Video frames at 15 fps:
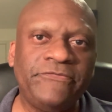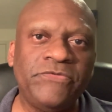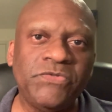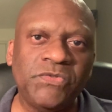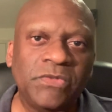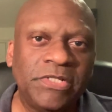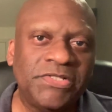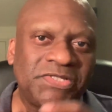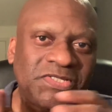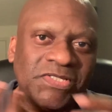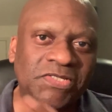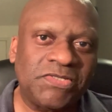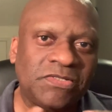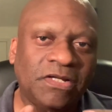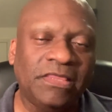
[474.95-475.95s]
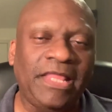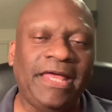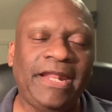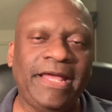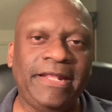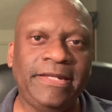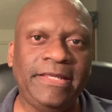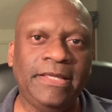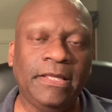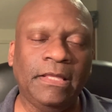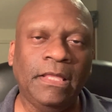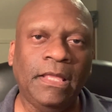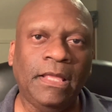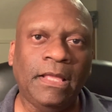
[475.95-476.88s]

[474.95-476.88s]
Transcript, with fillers: you insist on that idea,